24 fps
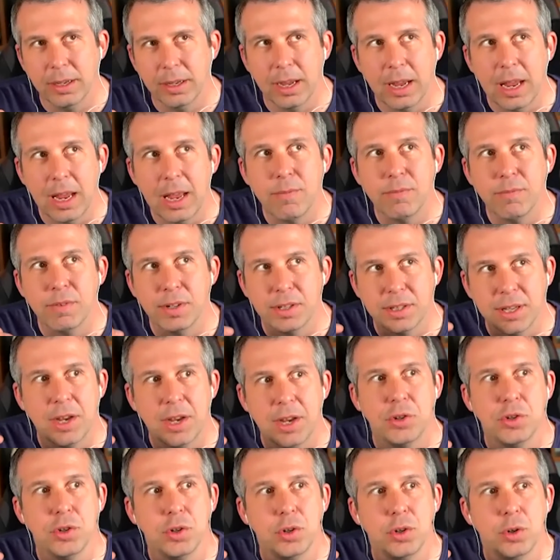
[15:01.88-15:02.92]

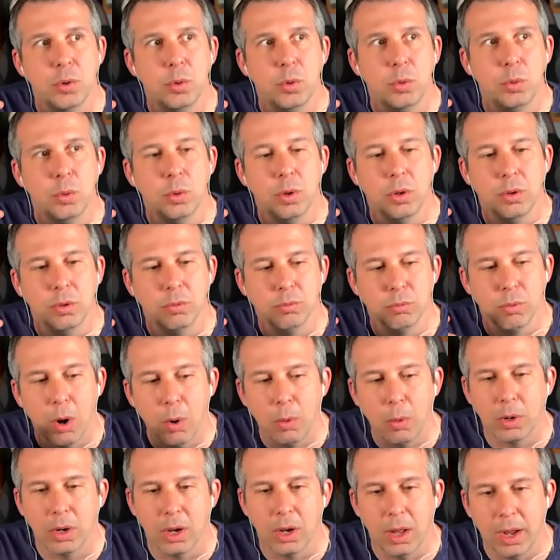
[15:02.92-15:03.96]
invitational
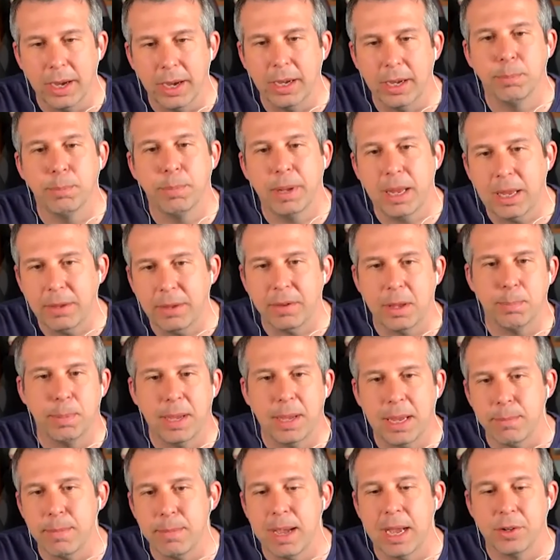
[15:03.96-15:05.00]
roguelike
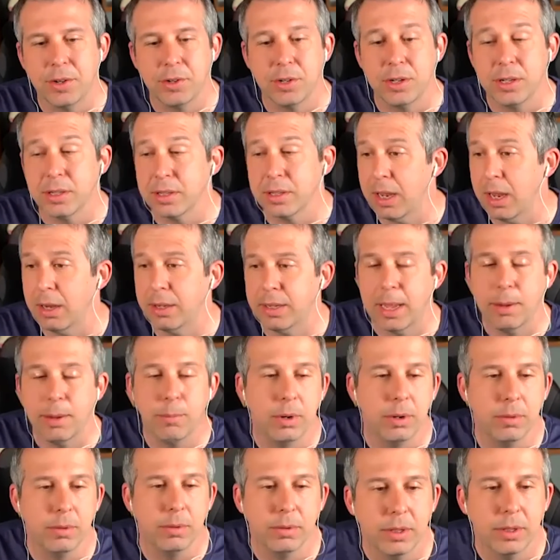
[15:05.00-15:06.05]
PvP match, and it's like, okay,
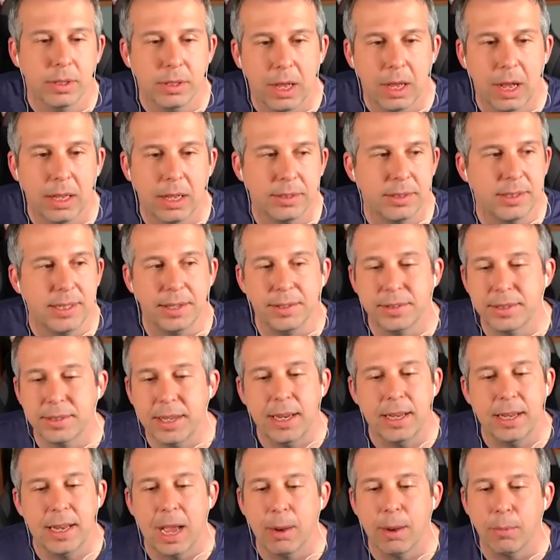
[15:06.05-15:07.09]
well, us
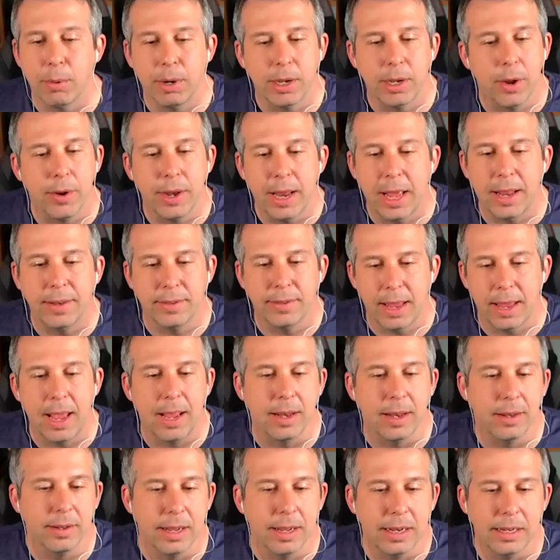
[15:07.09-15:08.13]
16 now, we're going head to
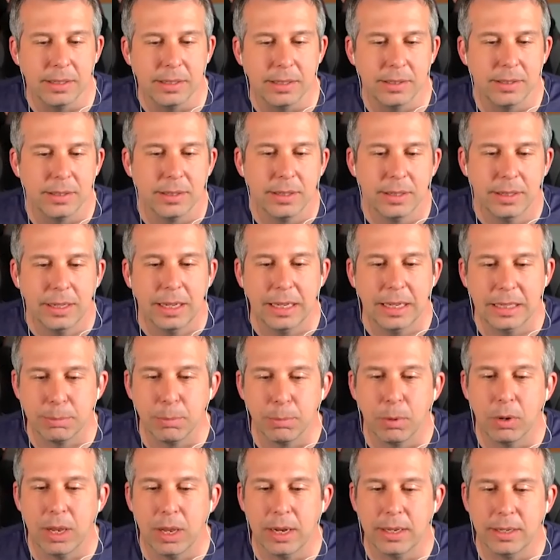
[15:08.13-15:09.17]
head, and it's
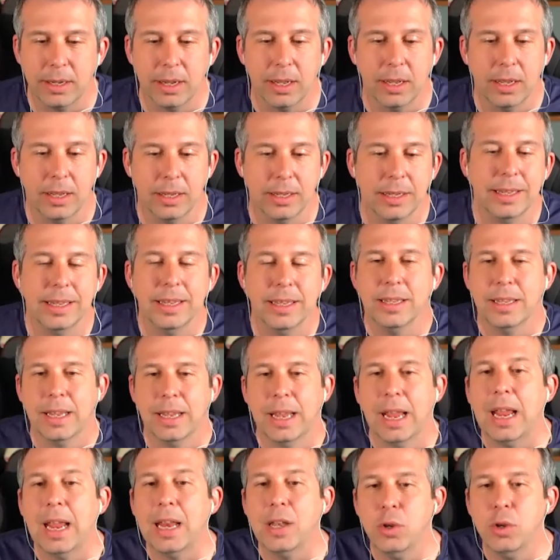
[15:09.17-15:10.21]
more like a
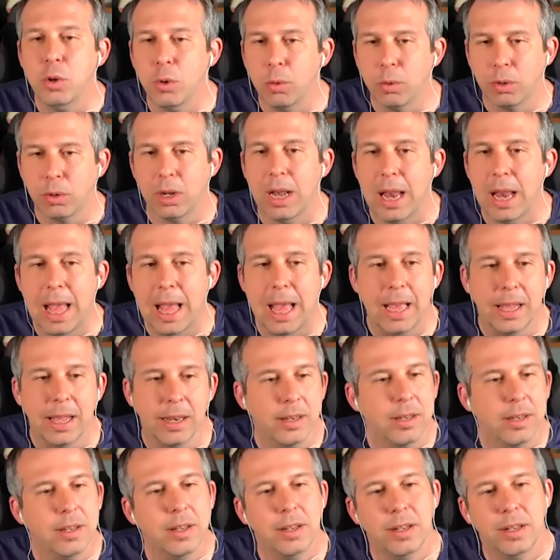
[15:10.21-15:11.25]
in your
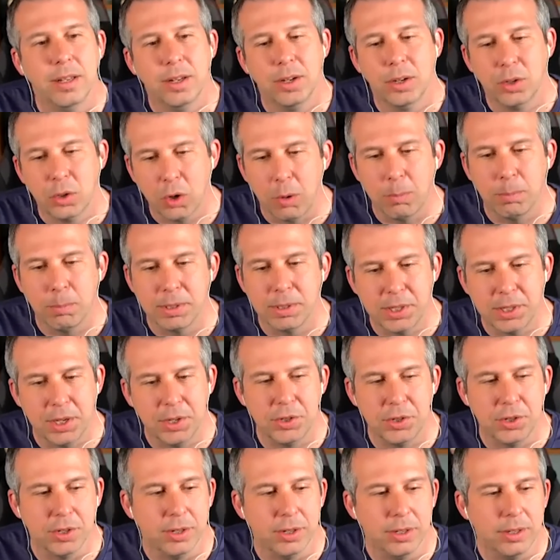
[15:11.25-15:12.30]
clan
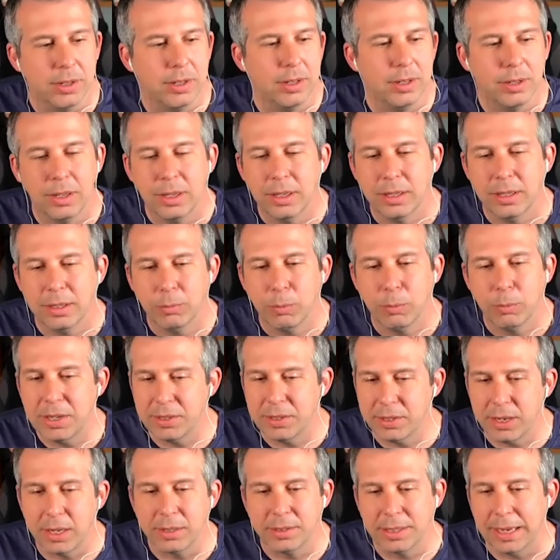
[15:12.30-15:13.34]
competition where you
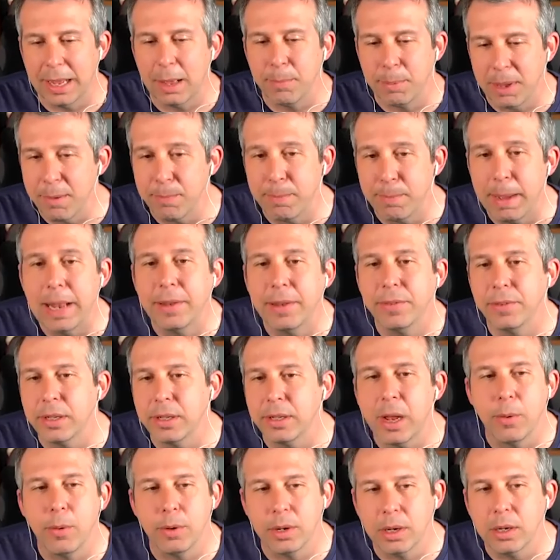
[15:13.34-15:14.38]
start to get a bit of banter
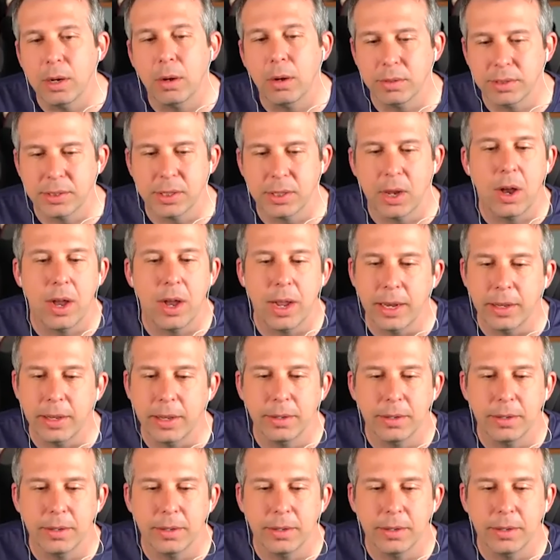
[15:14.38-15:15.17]
going alongside